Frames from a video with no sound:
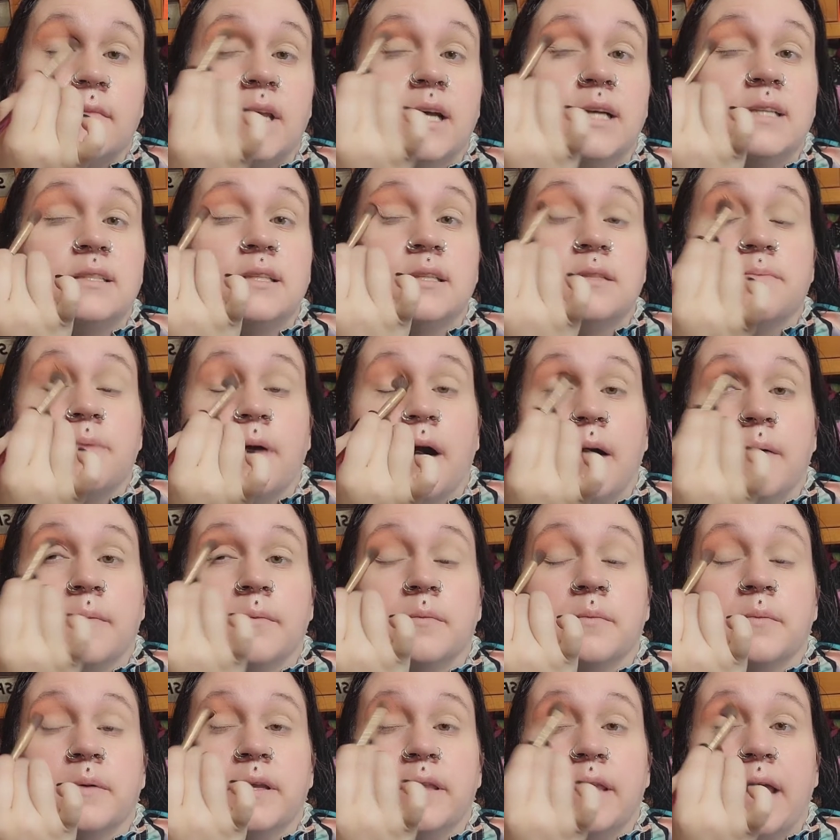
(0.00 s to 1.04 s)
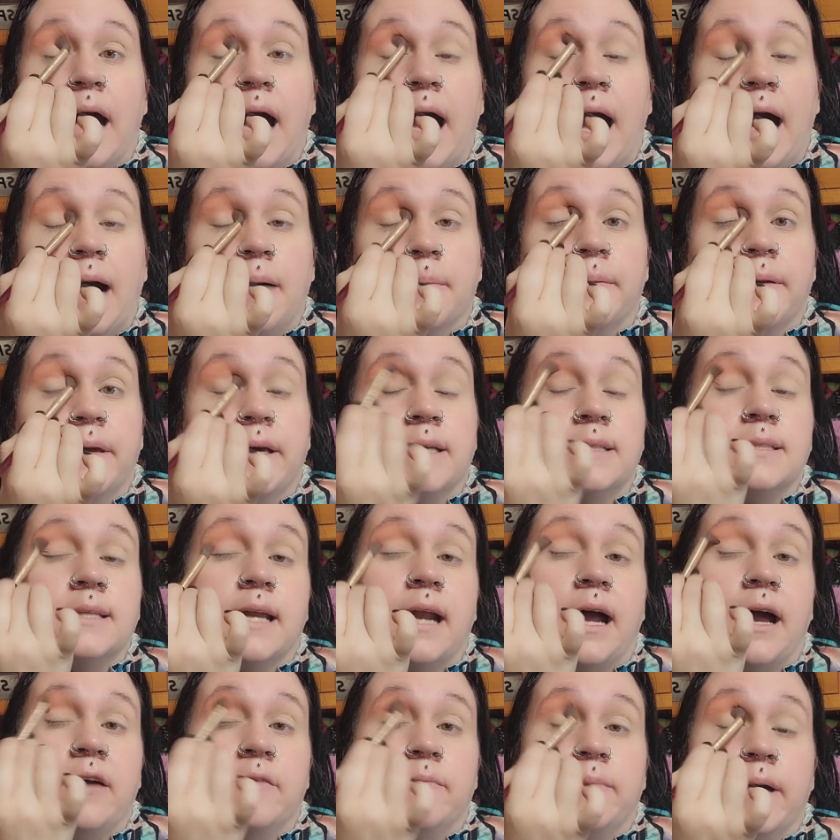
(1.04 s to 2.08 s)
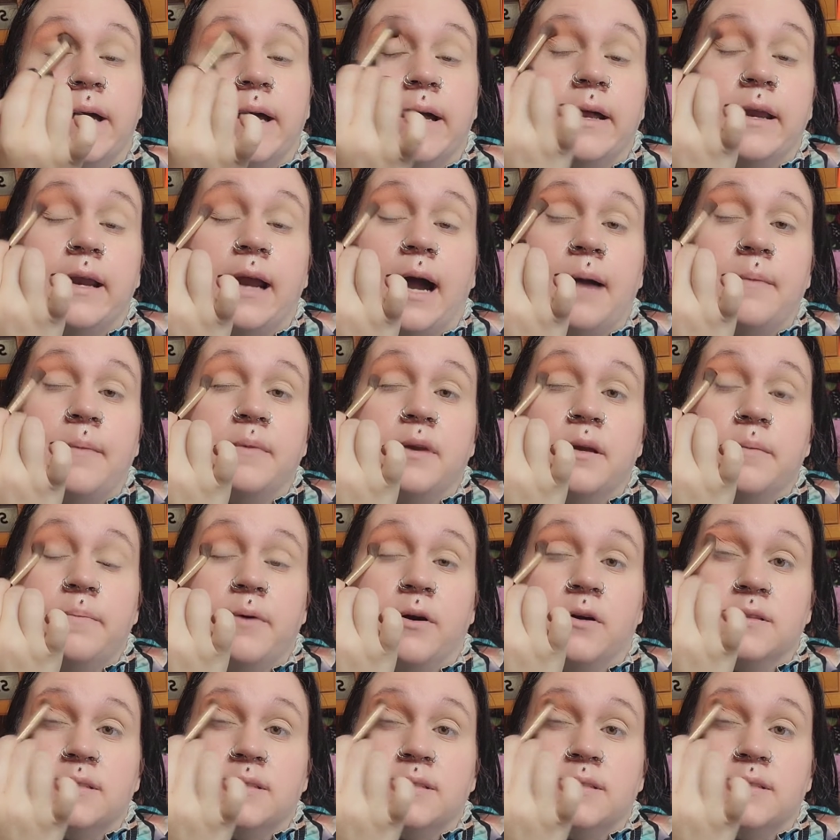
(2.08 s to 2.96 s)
This is probably the happiest that I've been. I'm going to